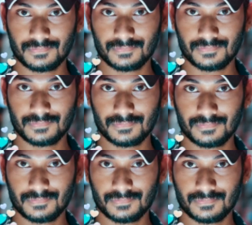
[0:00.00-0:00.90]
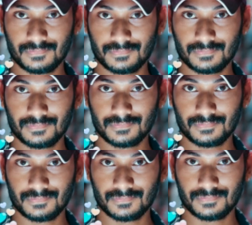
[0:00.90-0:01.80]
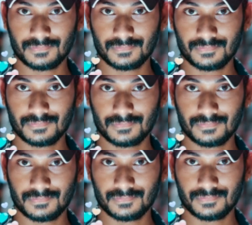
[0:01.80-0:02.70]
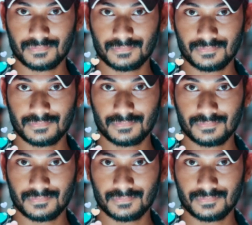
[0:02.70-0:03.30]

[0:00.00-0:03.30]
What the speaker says: Nobody speaks.